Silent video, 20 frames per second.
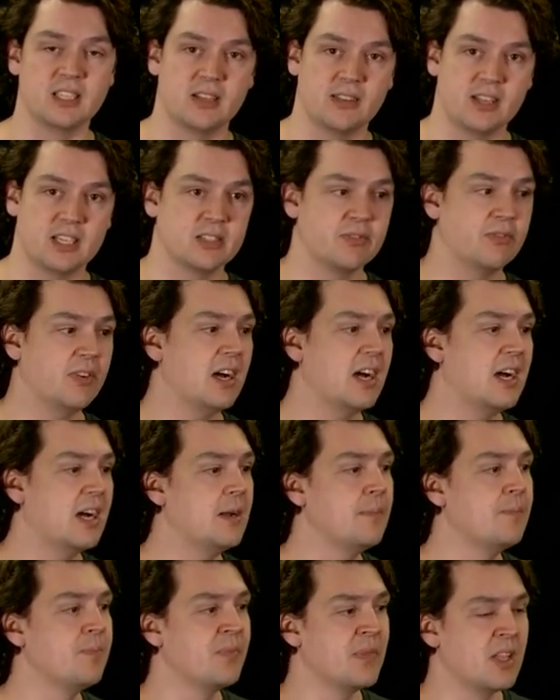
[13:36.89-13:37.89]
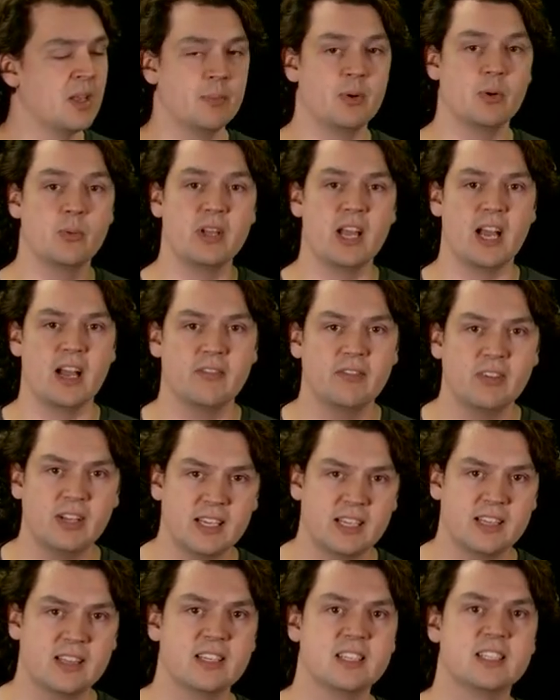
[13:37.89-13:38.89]
thus far, but we have
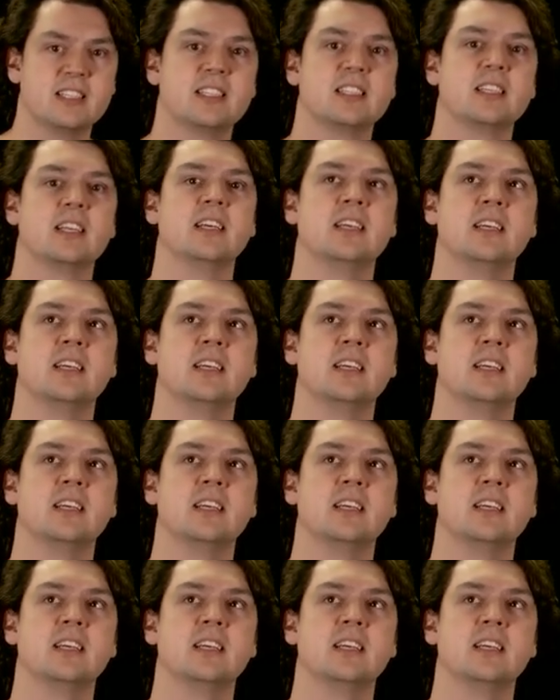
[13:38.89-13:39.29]
like this,